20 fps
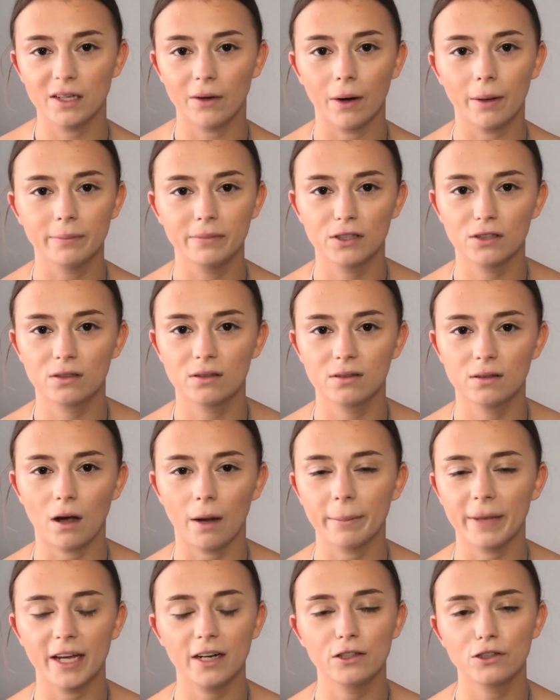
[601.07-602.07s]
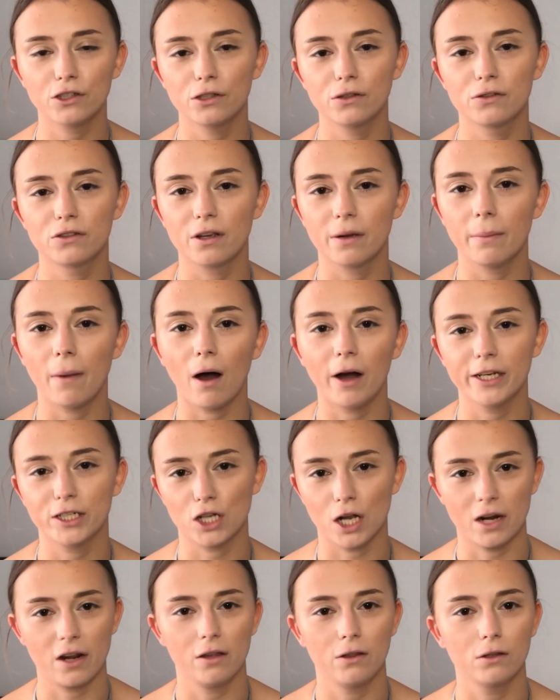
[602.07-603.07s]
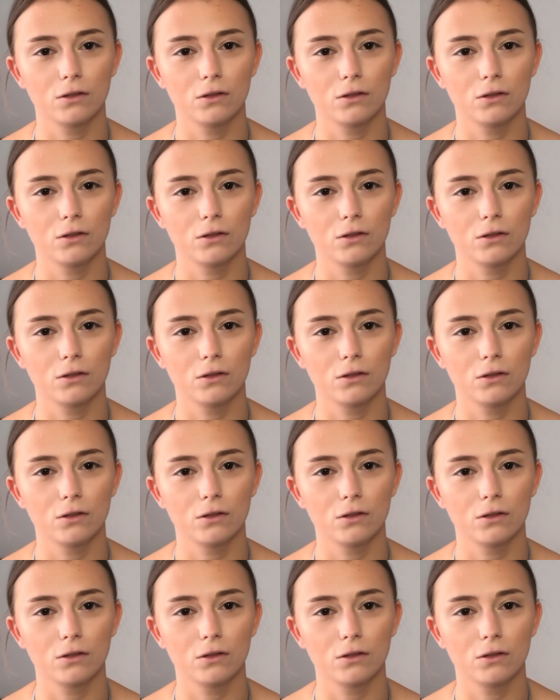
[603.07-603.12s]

so I'm gonna do some eyeshadow